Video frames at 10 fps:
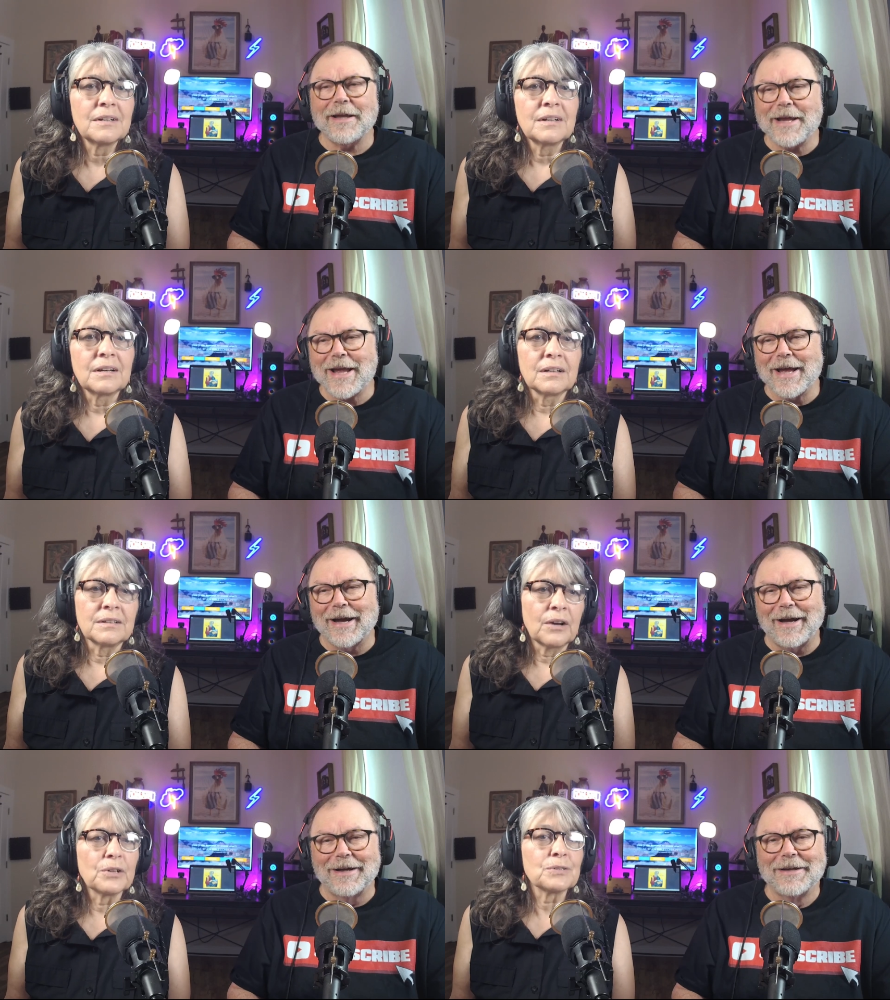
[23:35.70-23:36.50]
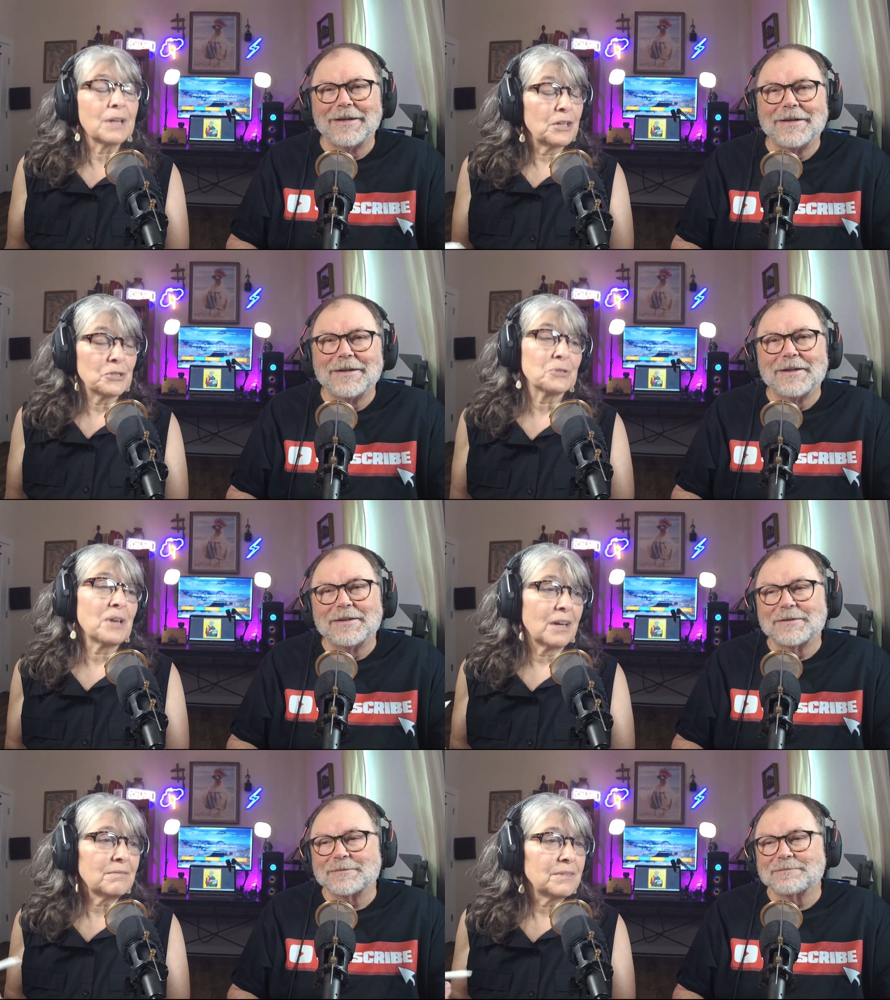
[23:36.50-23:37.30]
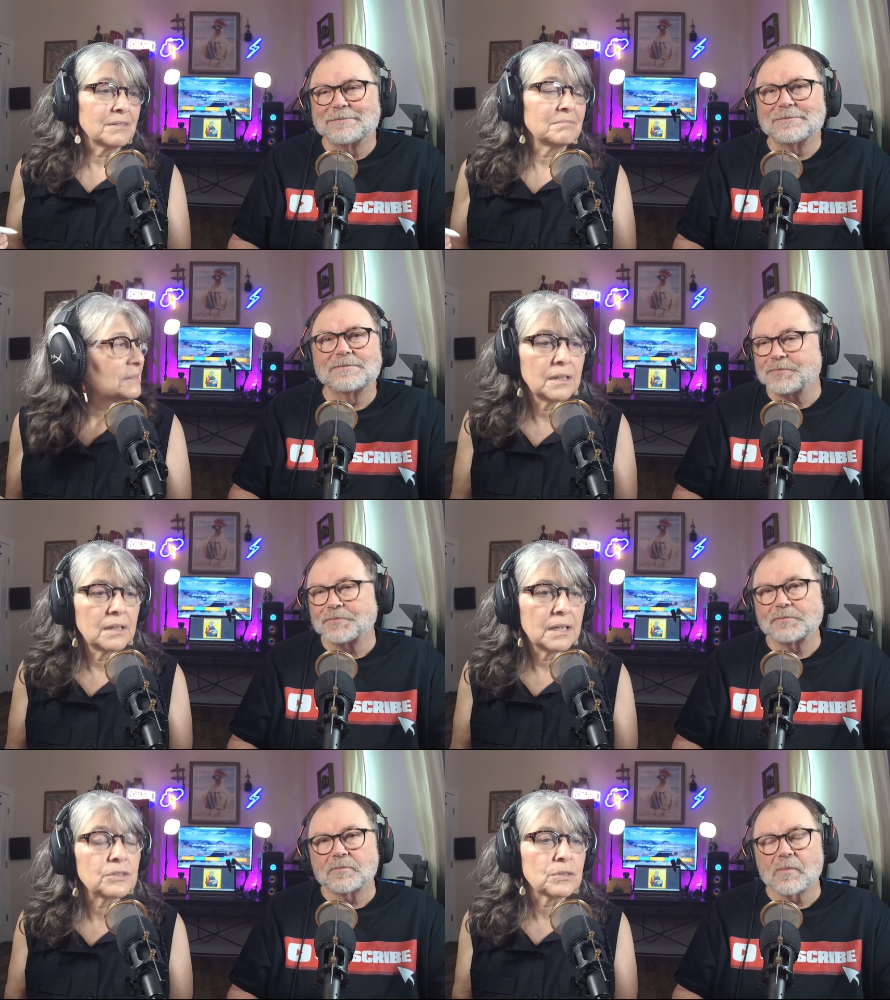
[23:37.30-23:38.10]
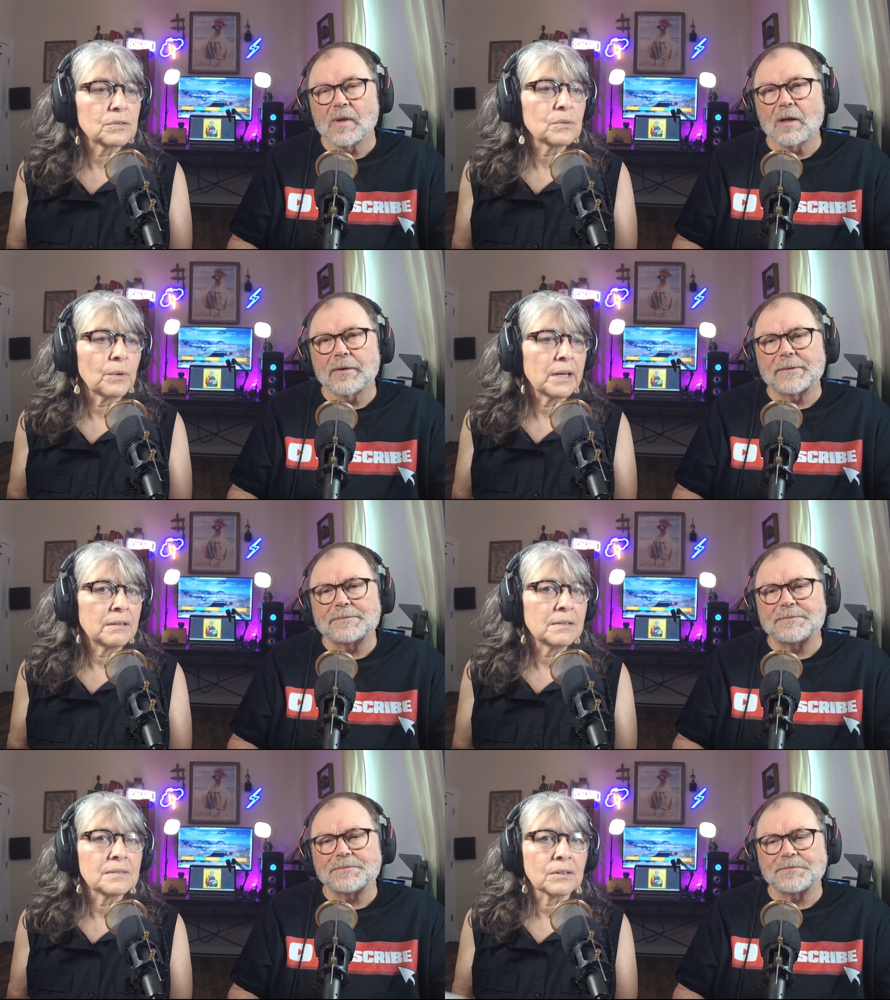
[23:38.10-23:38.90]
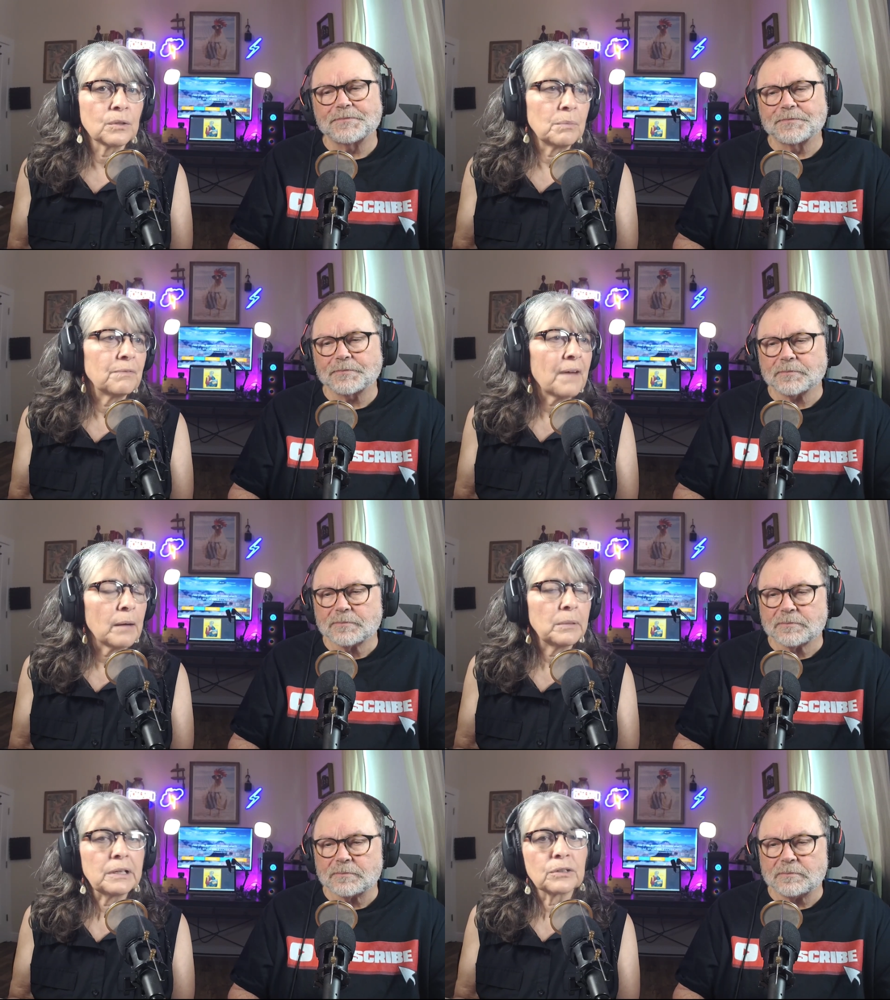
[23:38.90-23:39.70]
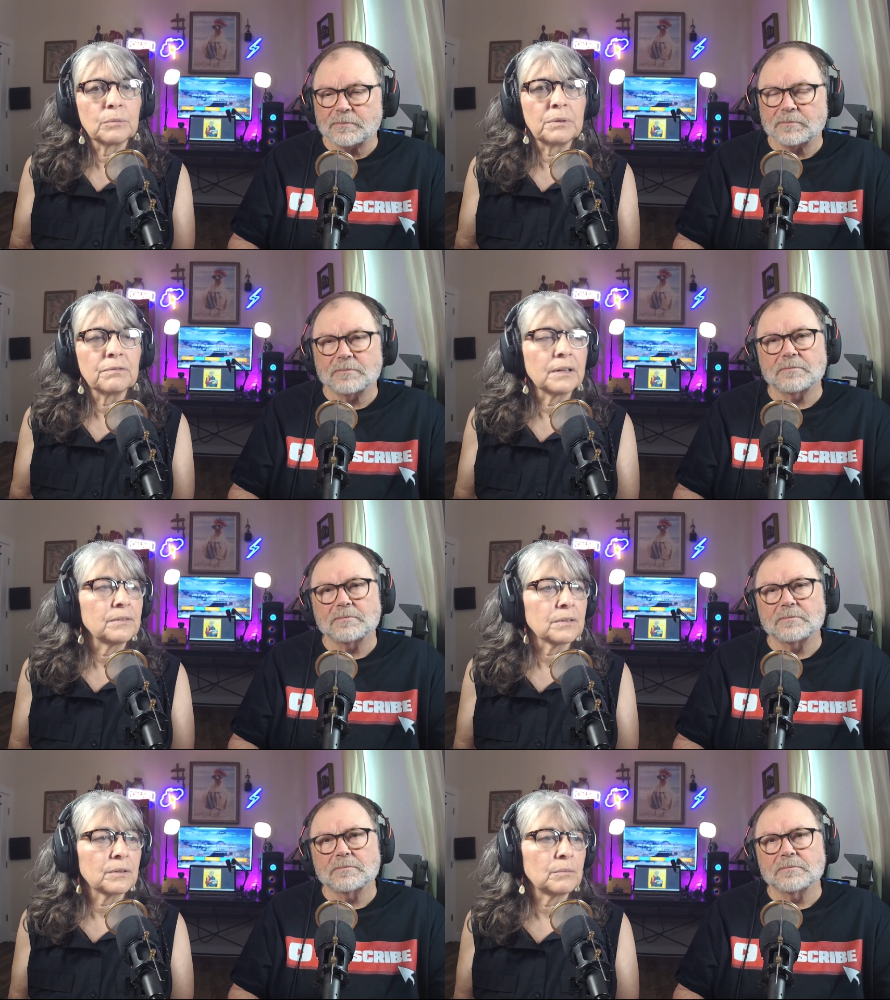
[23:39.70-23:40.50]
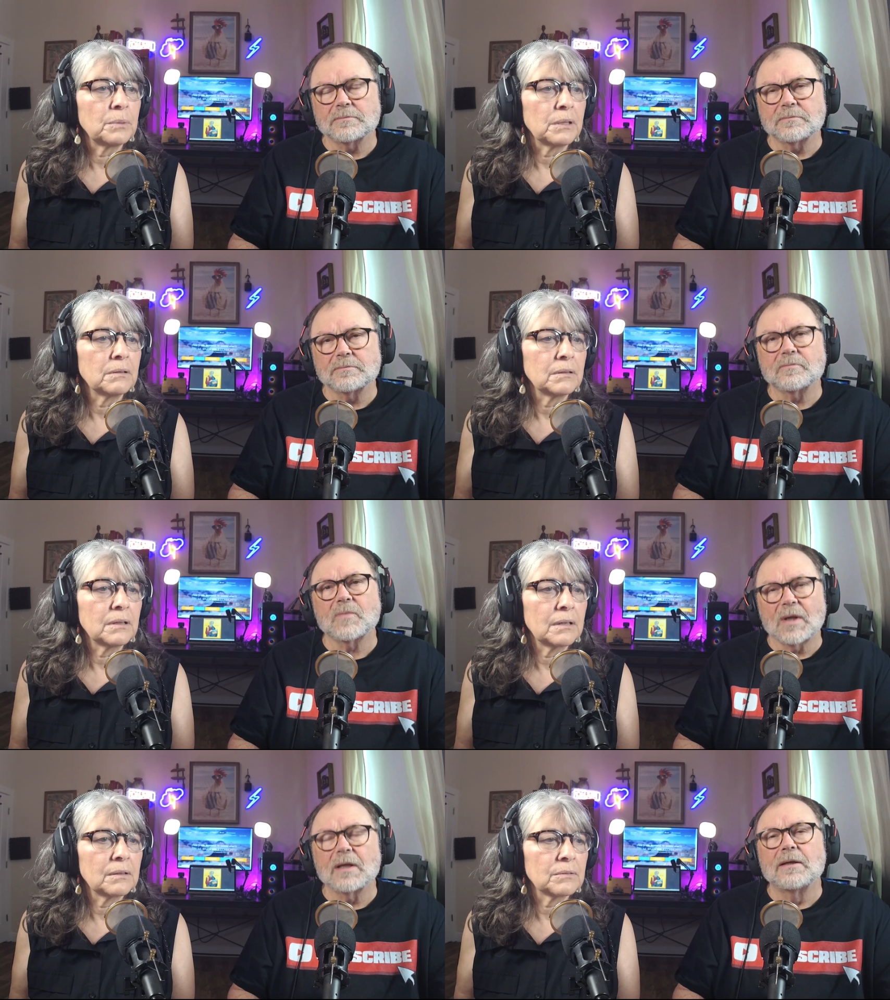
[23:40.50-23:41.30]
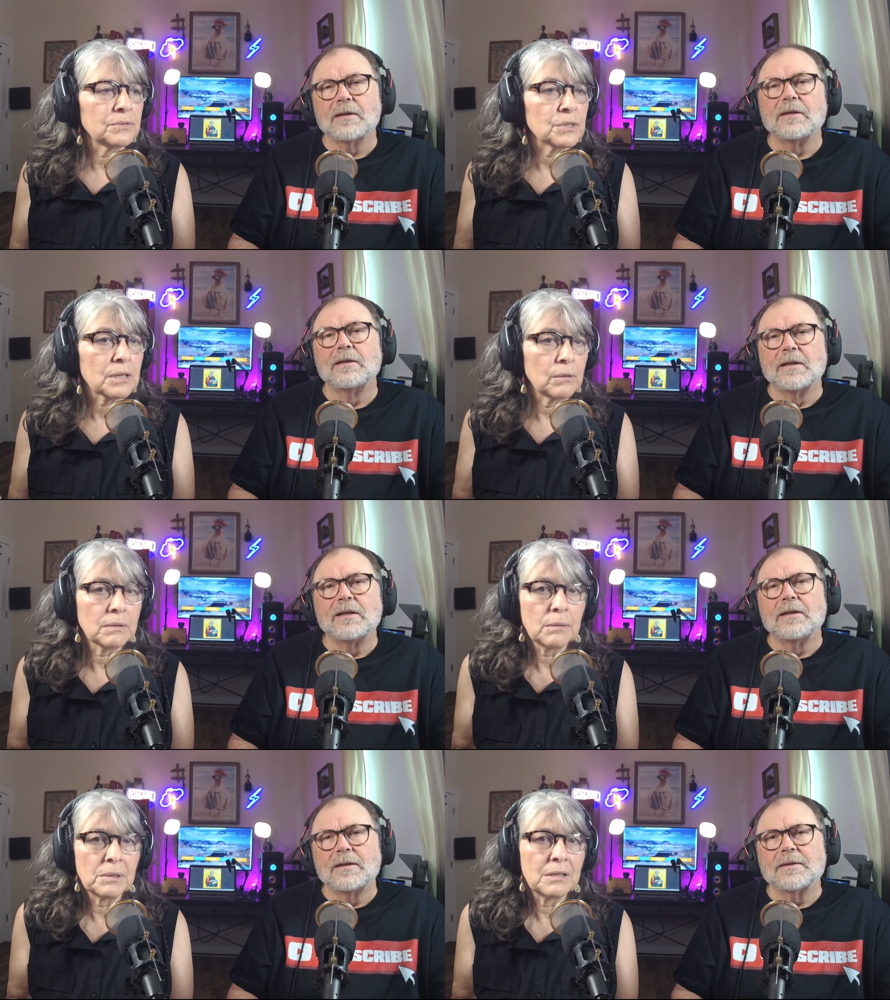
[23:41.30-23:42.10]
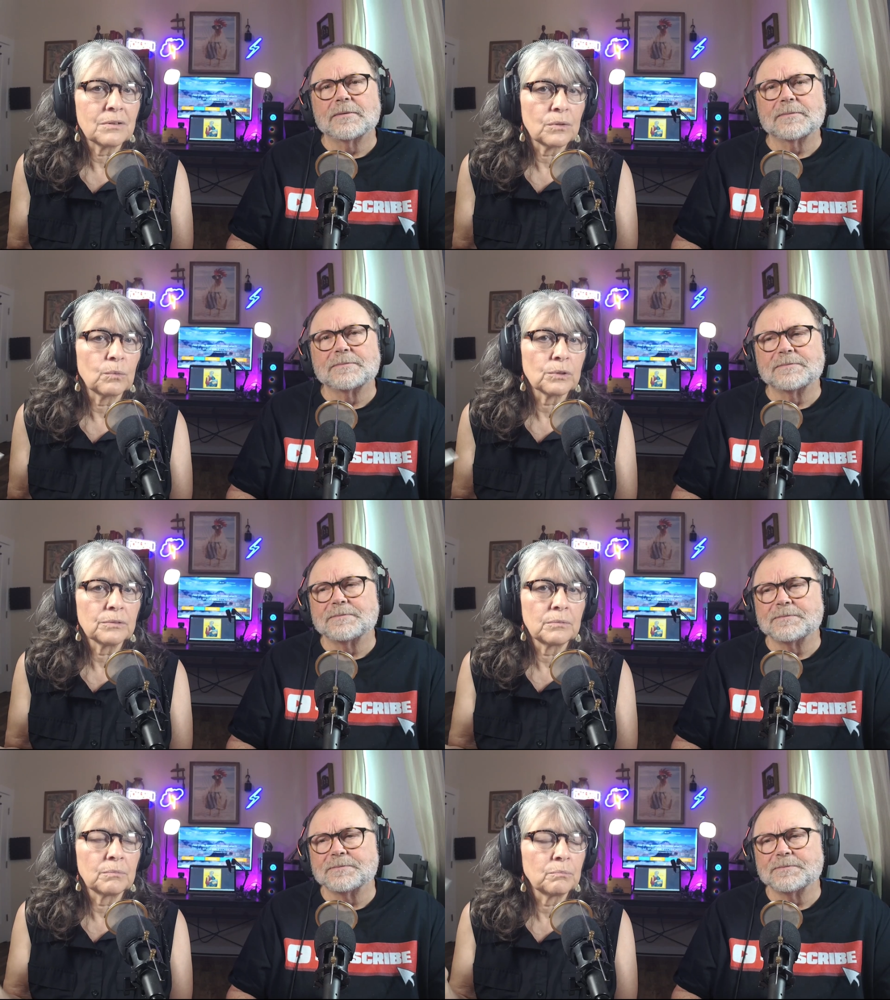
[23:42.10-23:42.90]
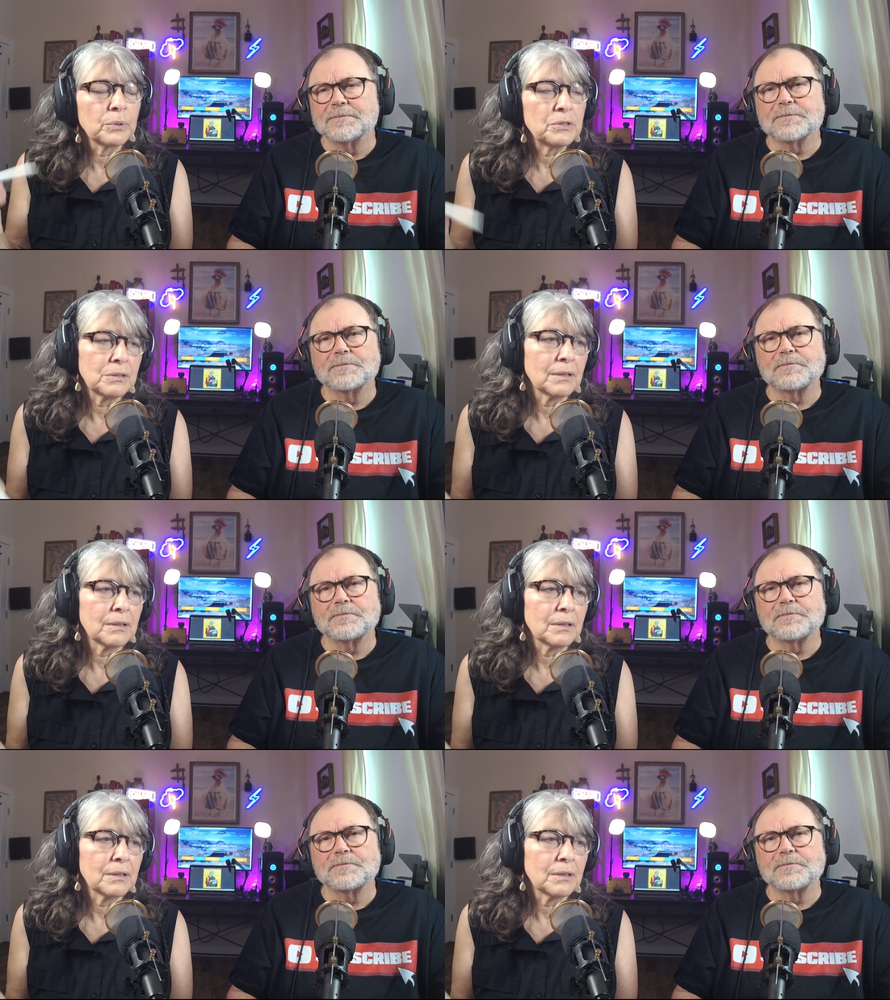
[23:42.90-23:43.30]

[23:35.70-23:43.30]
Speaker 1: yeah. now you're saying you're saved and it's just the way it is it could be family it could be friends it could be just com- coming into the world and preaching the